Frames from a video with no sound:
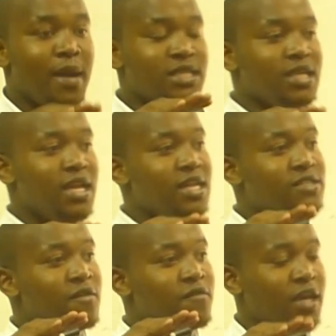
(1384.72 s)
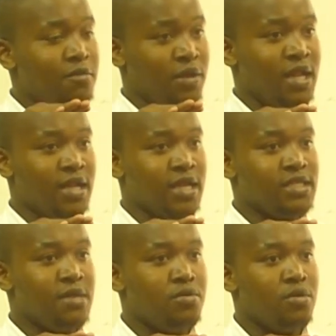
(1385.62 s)
the bicycle is a very brilliant
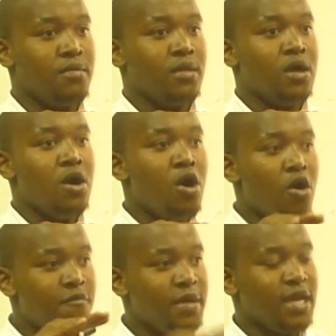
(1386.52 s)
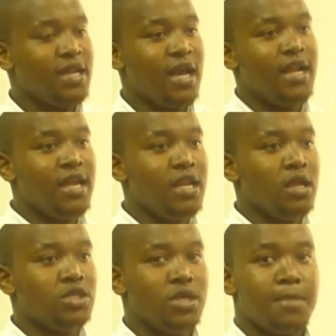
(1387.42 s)
example of mechanical
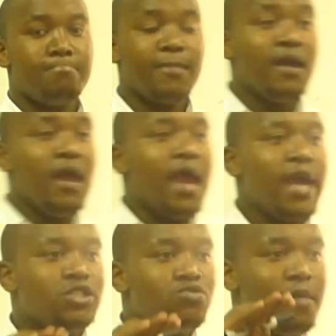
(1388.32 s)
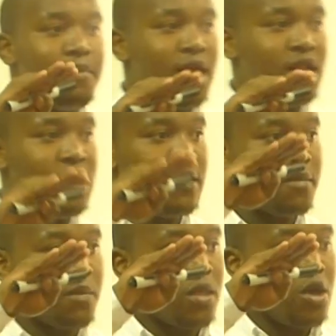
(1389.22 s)
energy. As we are
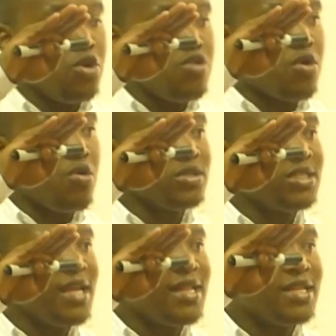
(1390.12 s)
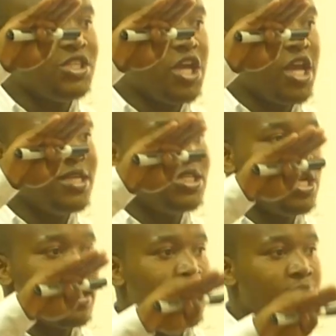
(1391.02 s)
pedaling, you are constantly
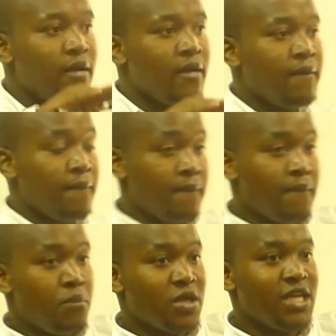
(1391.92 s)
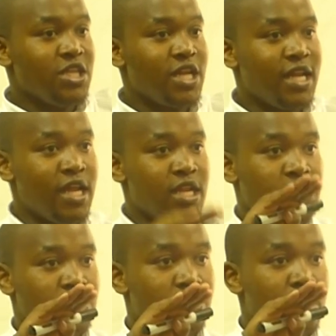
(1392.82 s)
changing potential
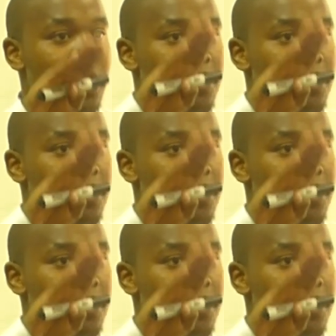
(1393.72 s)
energy.